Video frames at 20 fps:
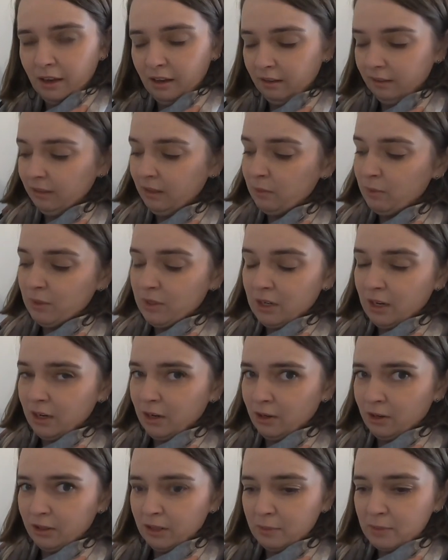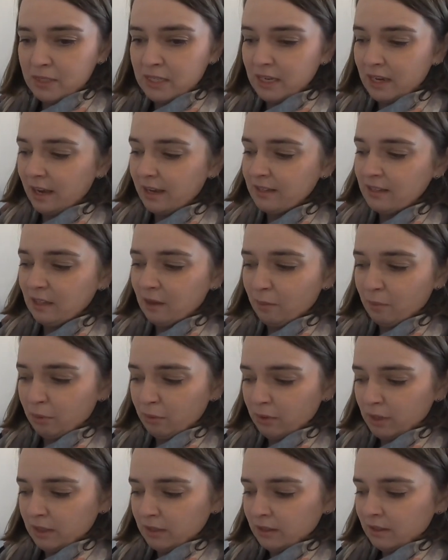Liberty or Liberty-esque
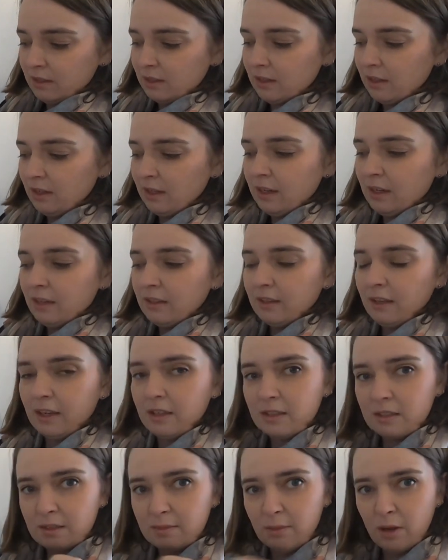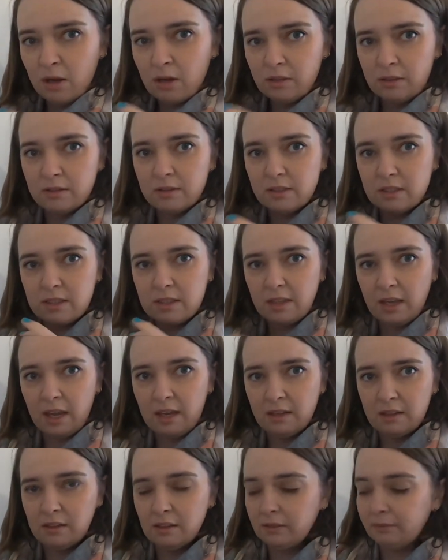print, that small
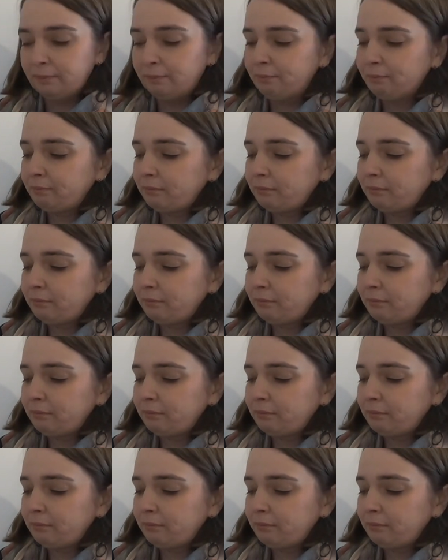scale.